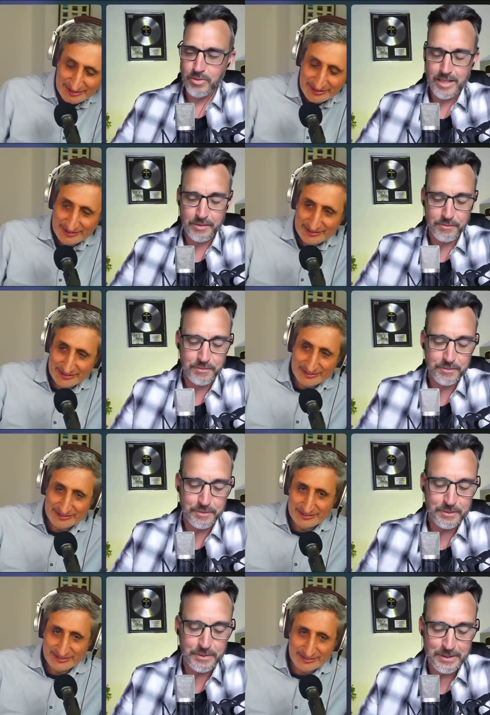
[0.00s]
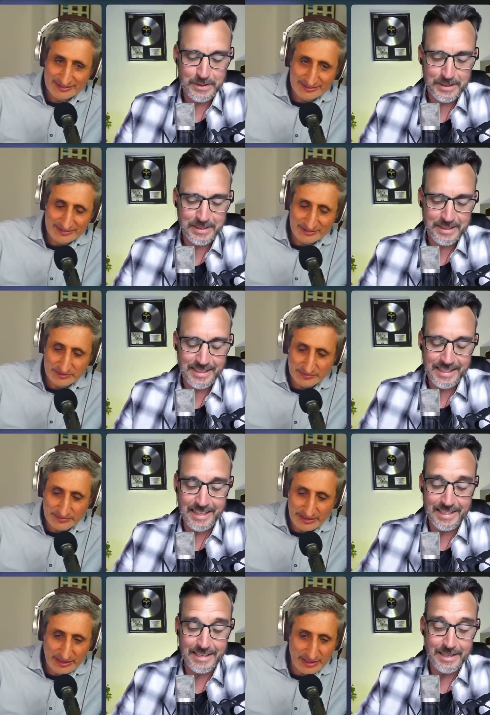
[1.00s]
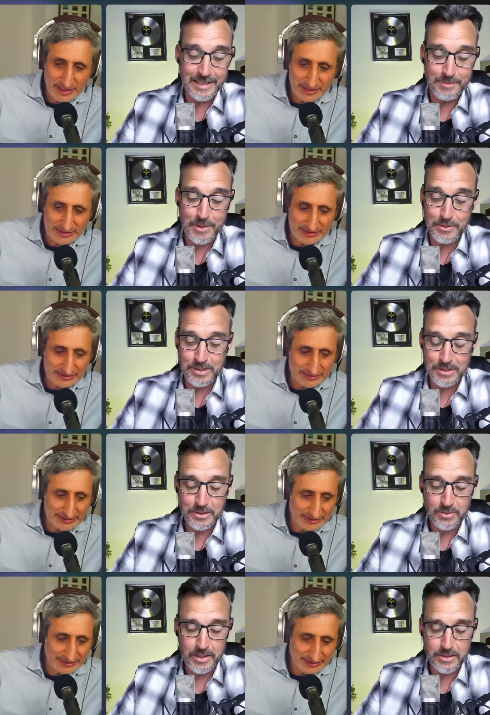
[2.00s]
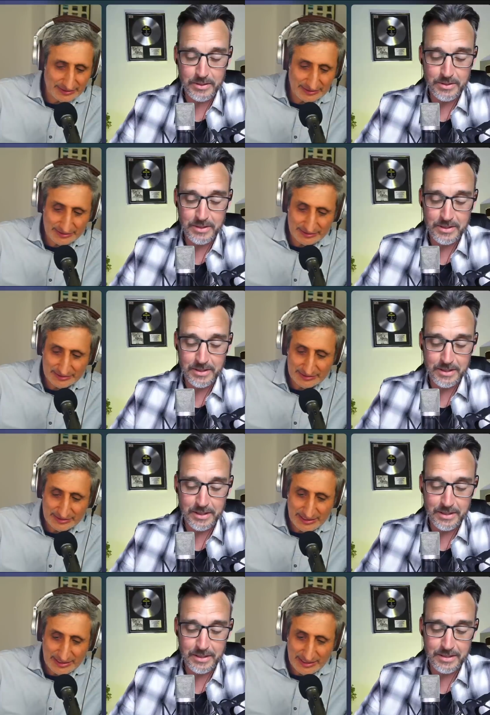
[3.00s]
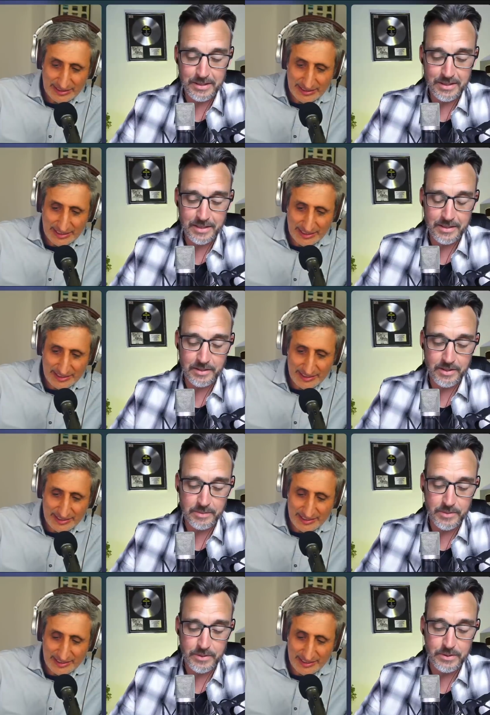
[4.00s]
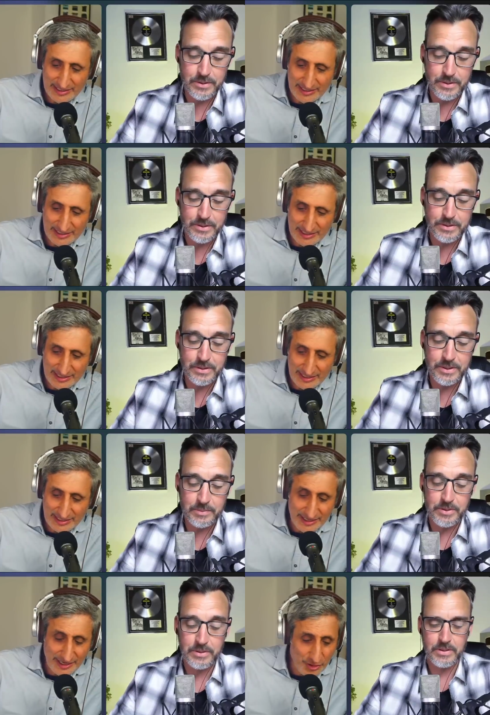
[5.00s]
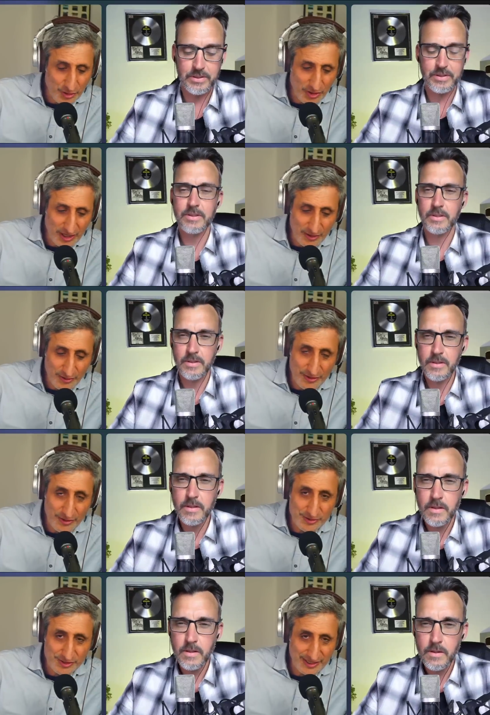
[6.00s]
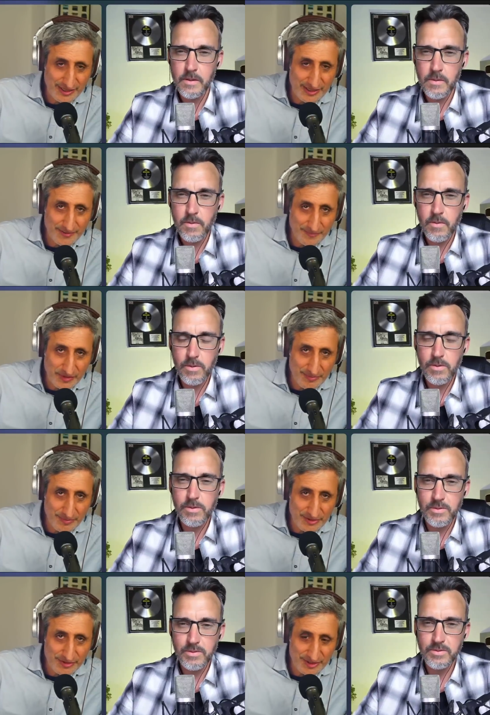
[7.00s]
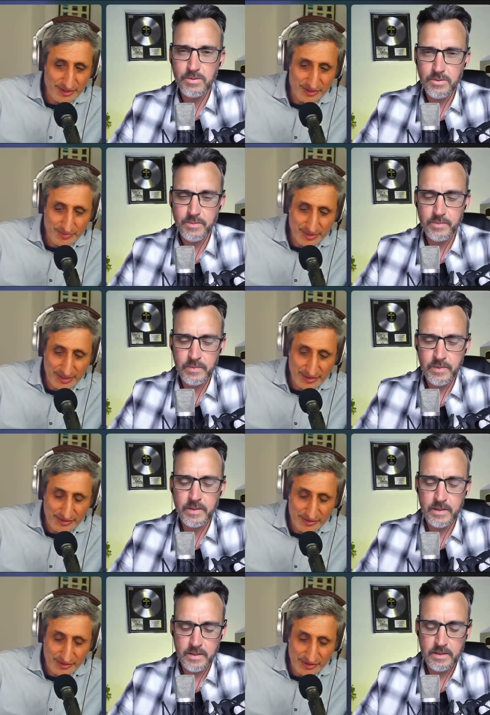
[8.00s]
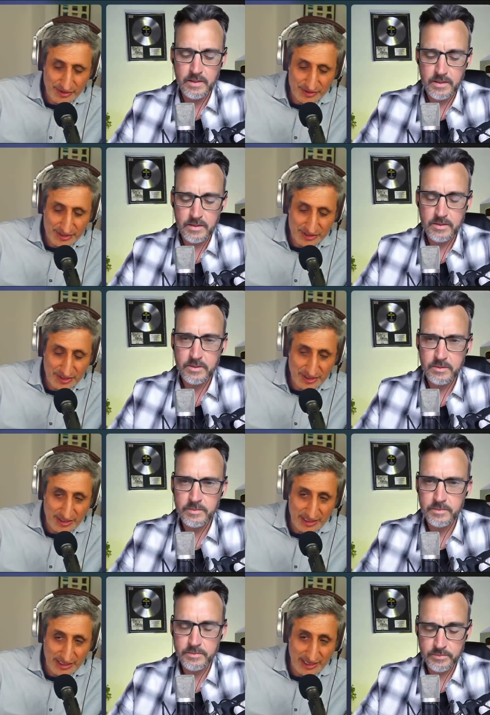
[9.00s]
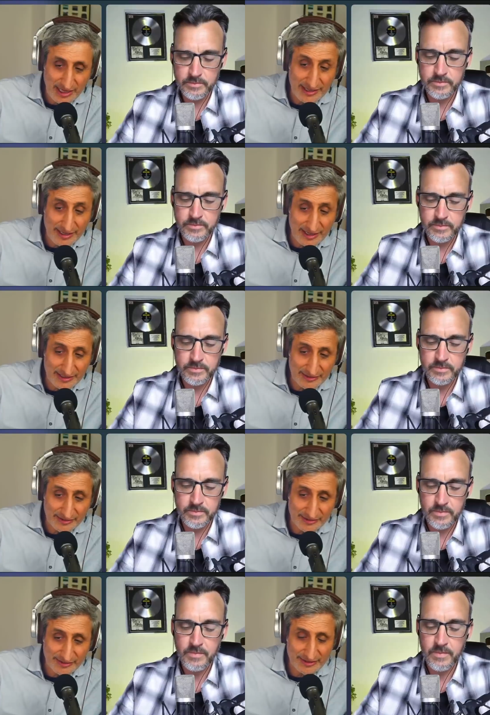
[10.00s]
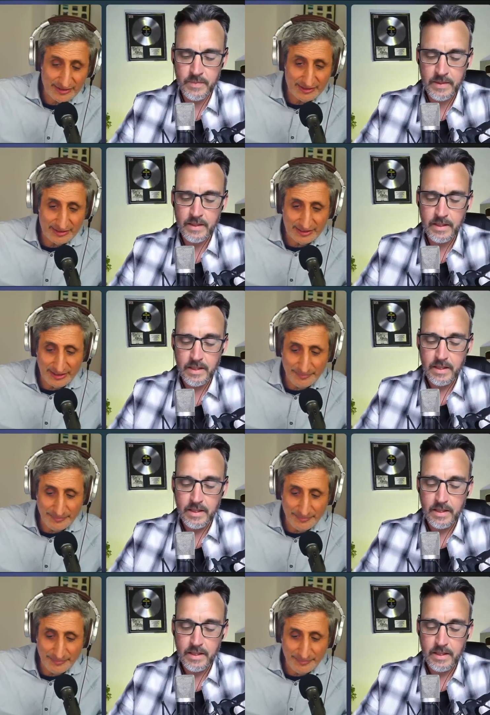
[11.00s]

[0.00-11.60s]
Speaker 1: are rife. They in are. in most situations, and uh, I, I, I,
Speaker 2: I know you loathe using um, computers, but because you're such a, a luddite, uh,